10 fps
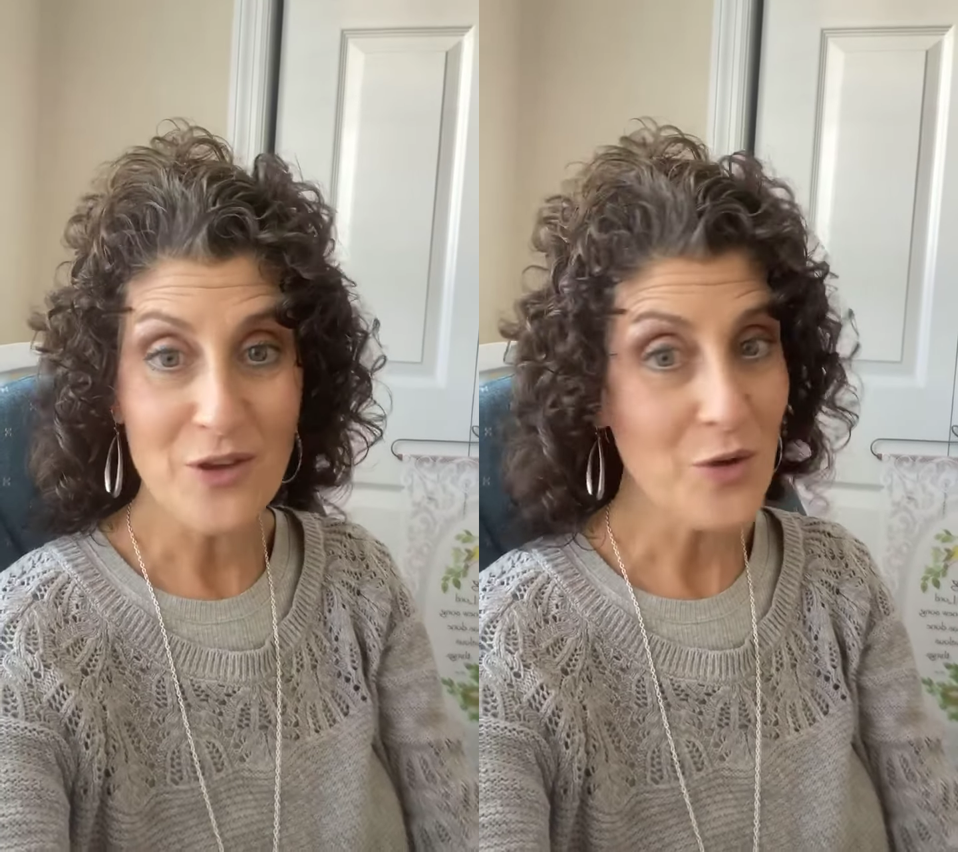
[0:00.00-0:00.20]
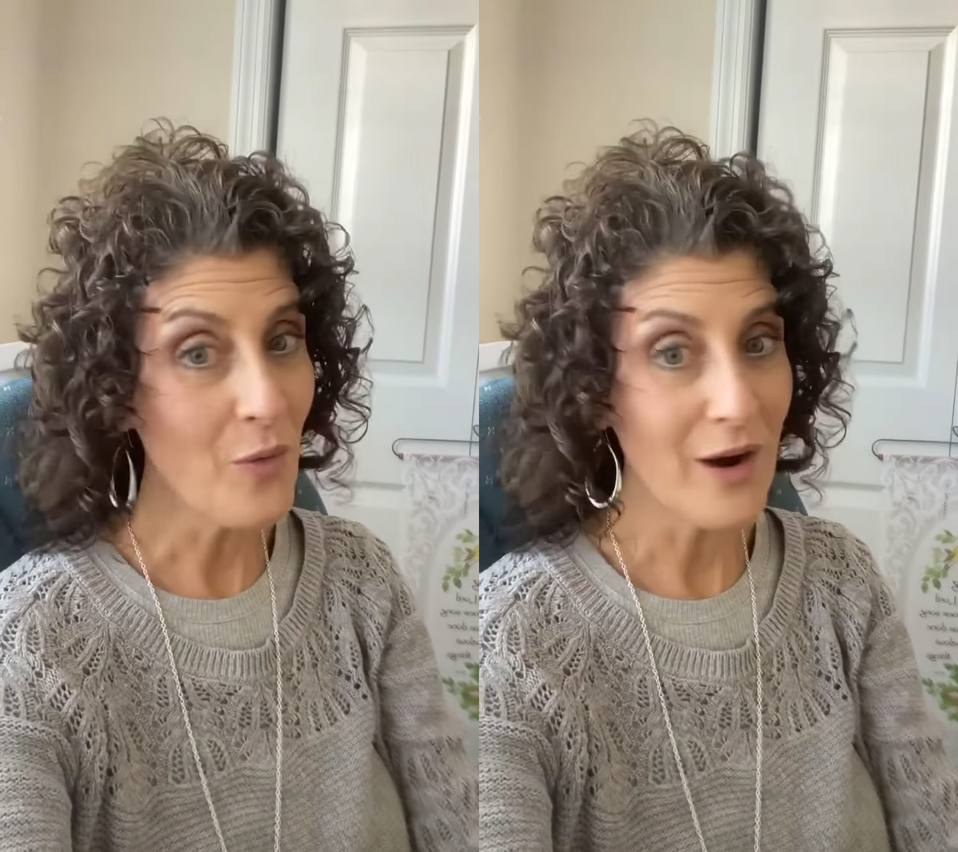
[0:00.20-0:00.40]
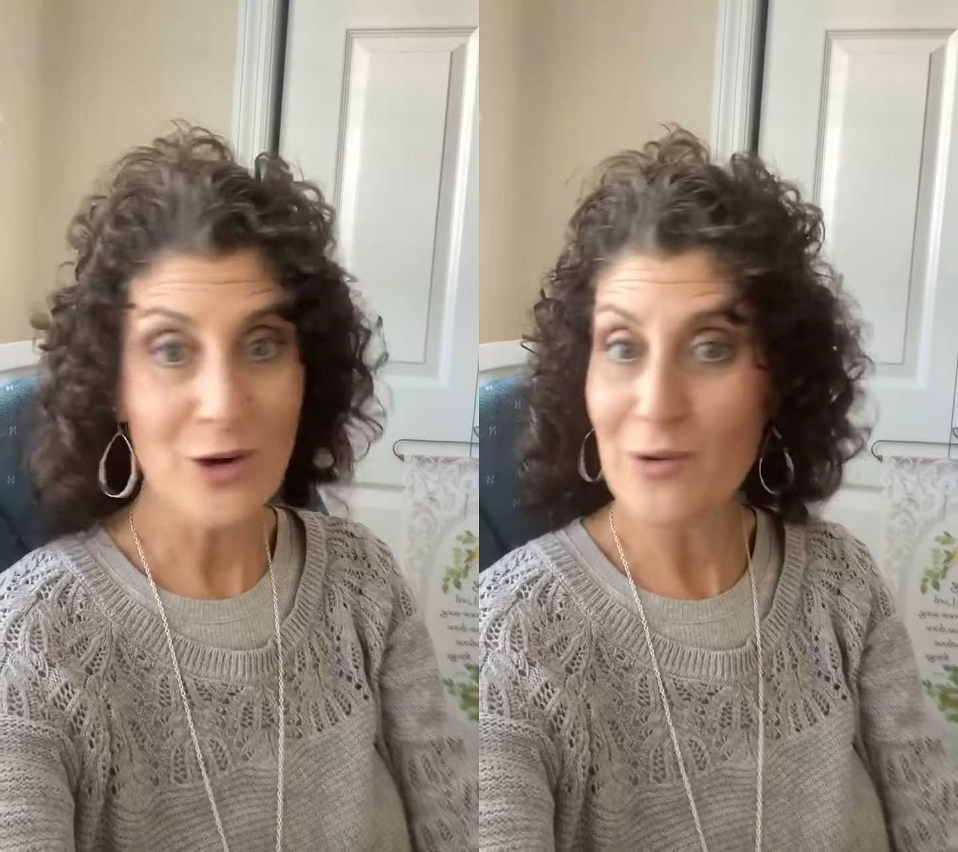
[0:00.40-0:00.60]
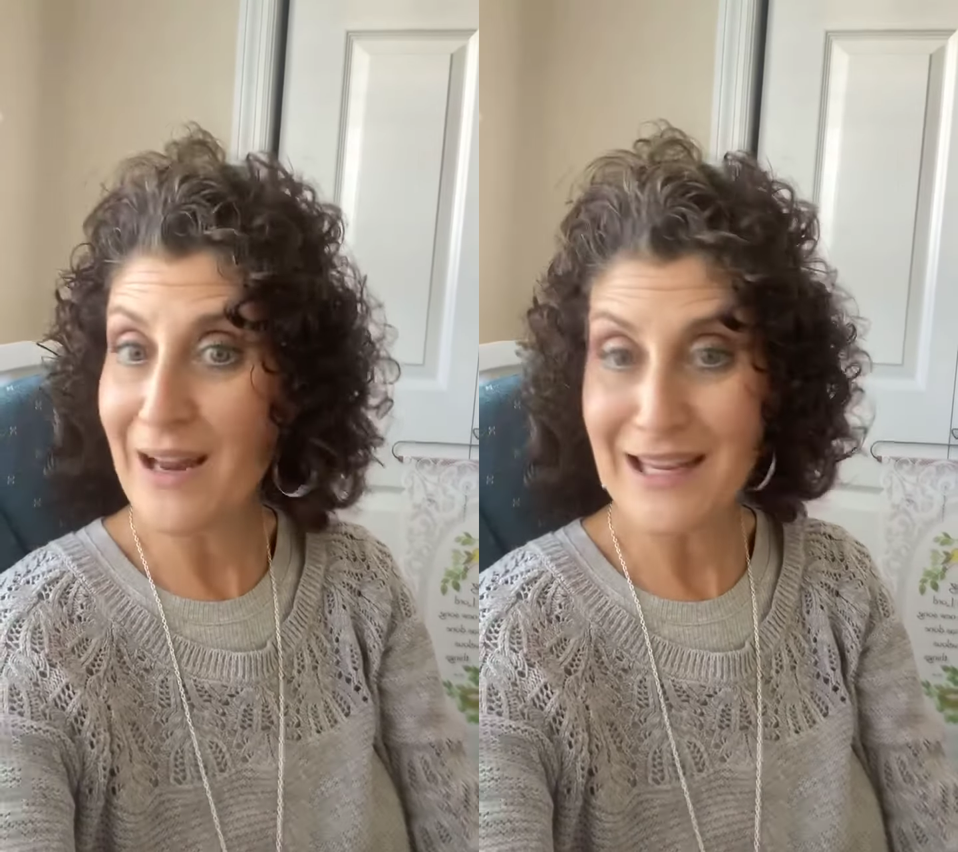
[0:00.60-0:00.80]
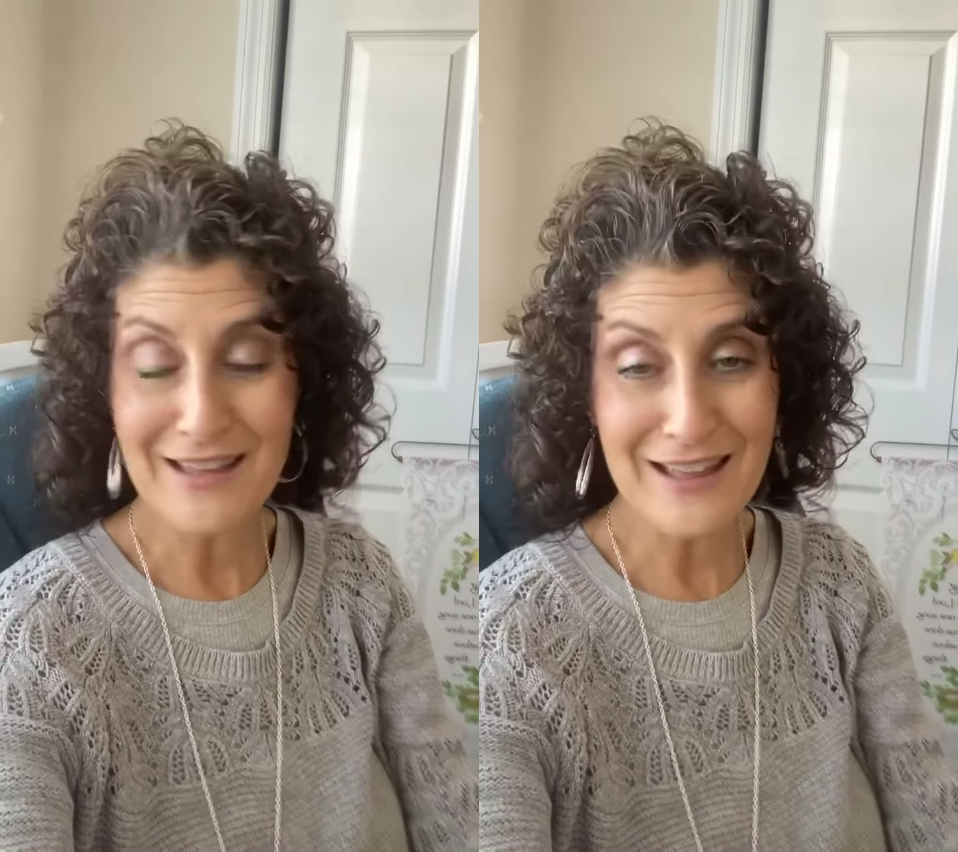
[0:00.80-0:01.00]
you are
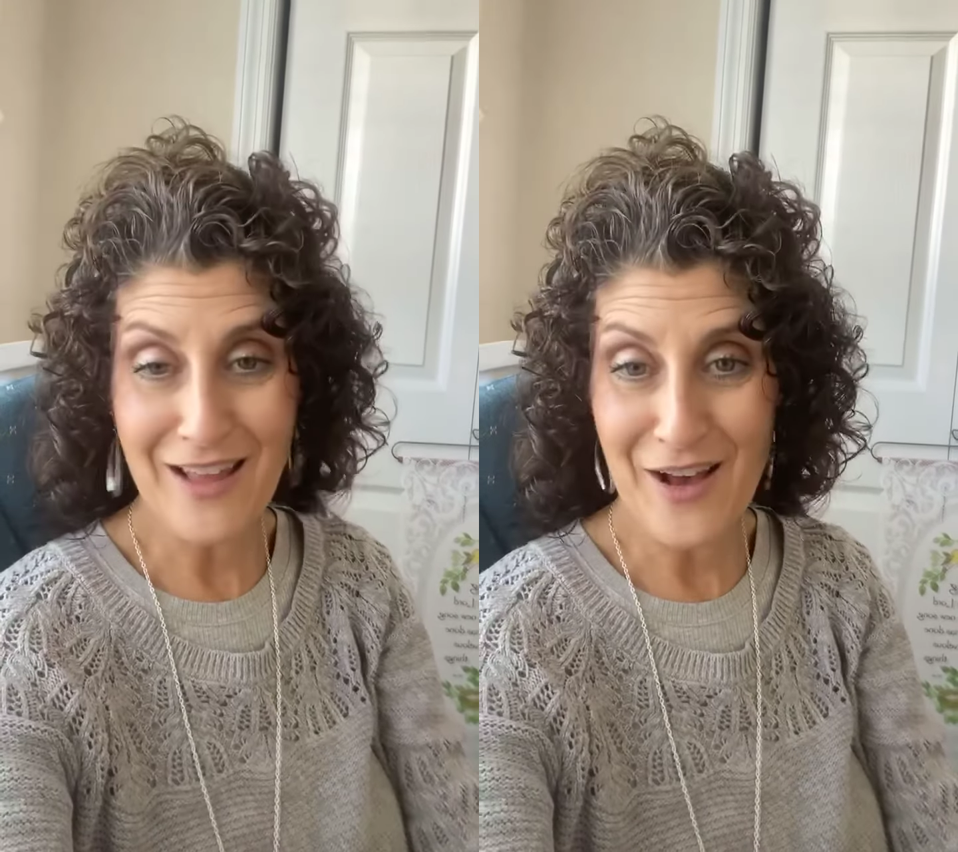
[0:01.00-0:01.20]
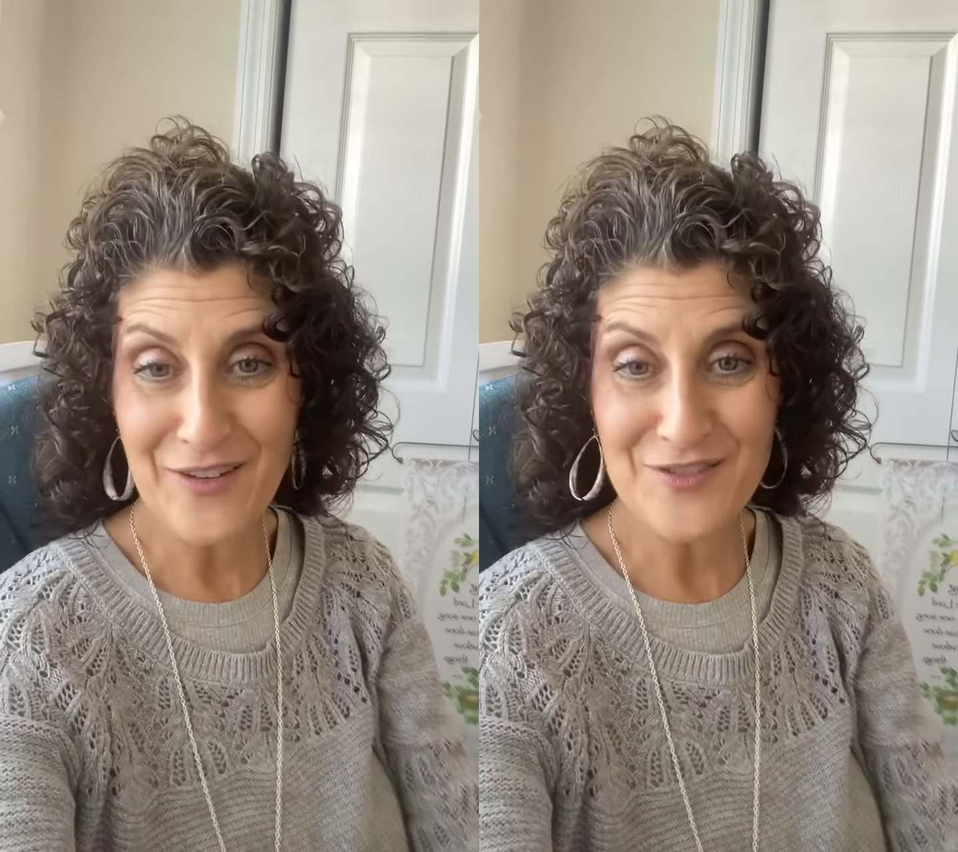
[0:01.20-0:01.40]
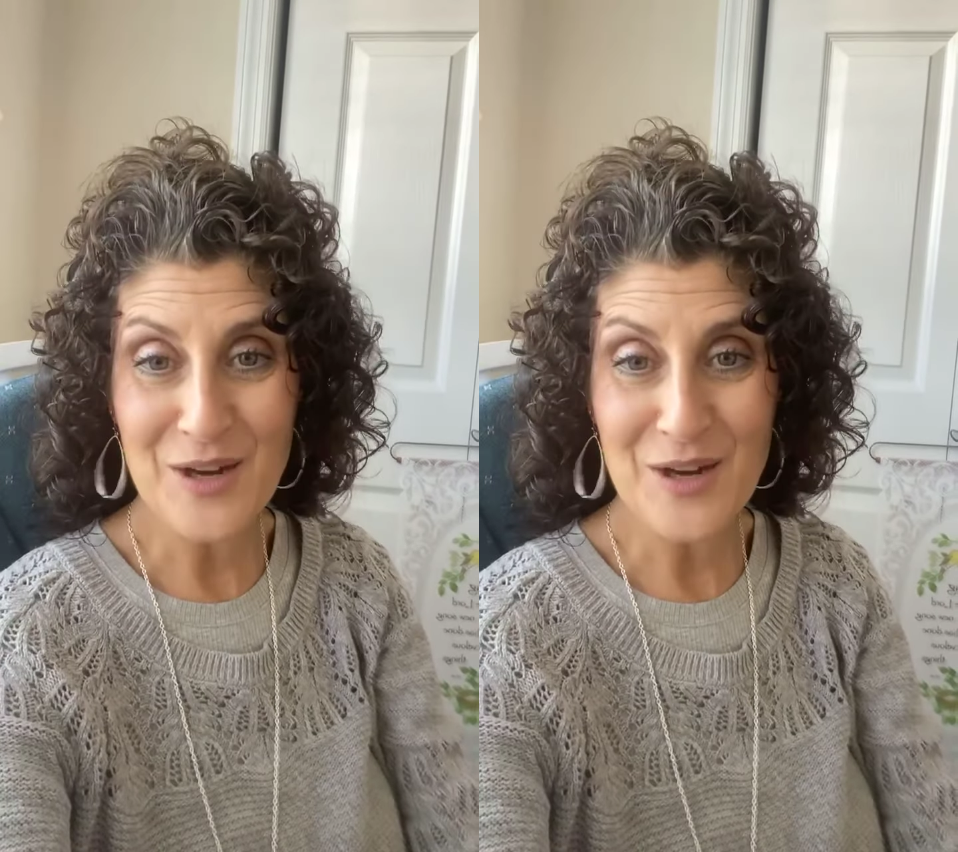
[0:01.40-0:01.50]
greatly loved.